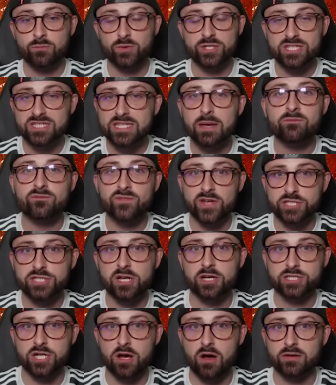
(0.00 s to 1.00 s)
We just didn't
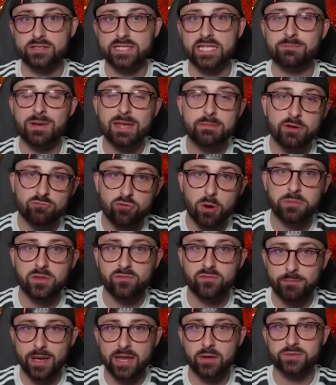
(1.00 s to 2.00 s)
finish our chances, maybe robbed
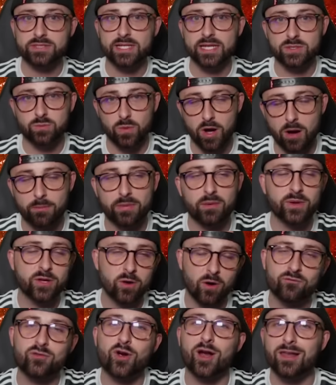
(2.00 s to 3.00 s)
of a penalty as well, but we
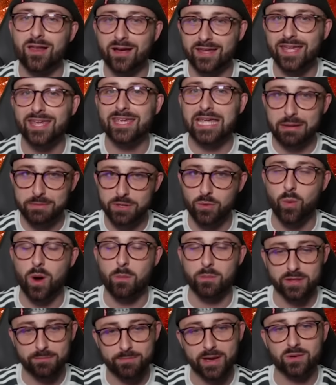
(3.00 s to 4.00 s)
got very lucky in game week
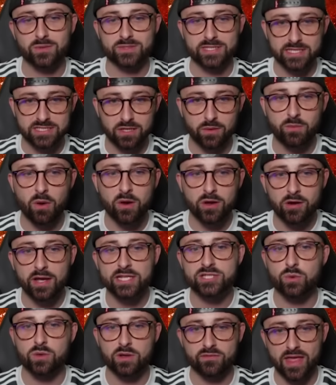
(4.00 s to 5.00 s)
1 with the penalty. So we won't go
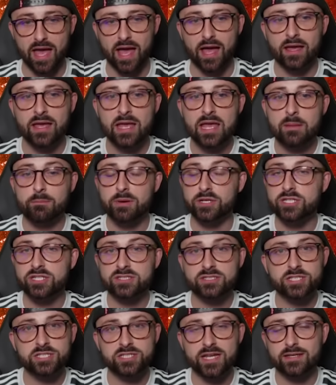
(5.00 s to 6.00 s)
into all of that. But
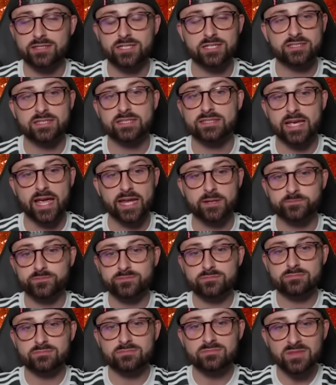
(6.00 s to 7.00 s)
just to say,
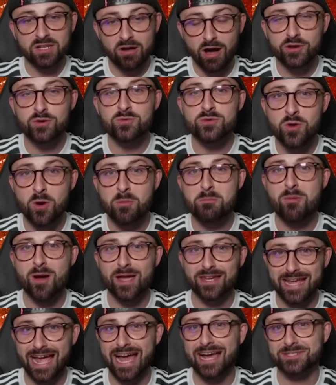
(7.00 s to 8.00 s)
I do not
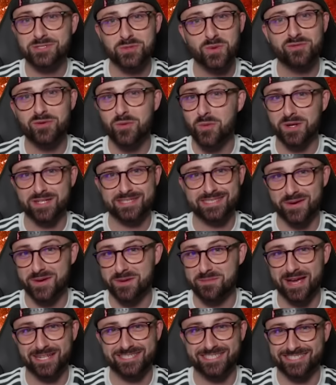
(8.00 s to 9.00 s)
mind at all if you want to sell
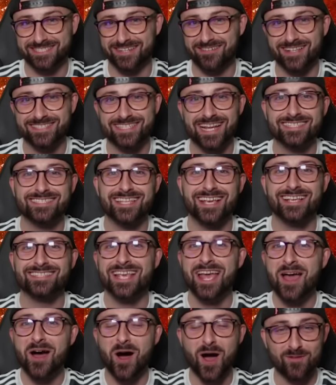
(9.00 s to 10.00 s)
your Manchester United
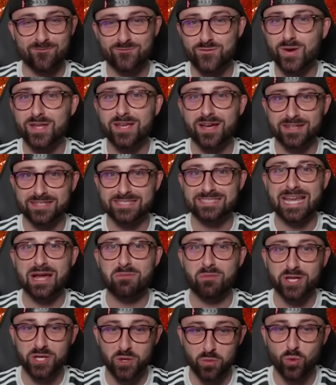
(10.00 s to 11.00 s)
assets. I fully
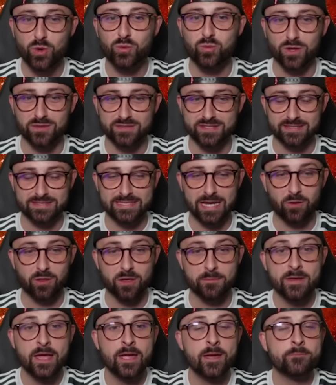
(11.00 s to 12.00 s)
understand why you would want to sell
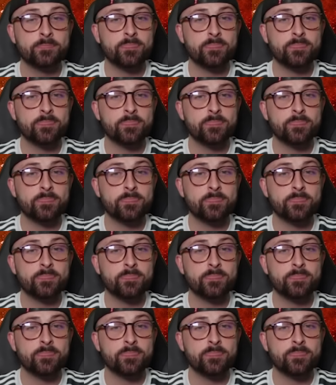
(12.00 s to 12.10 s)
them.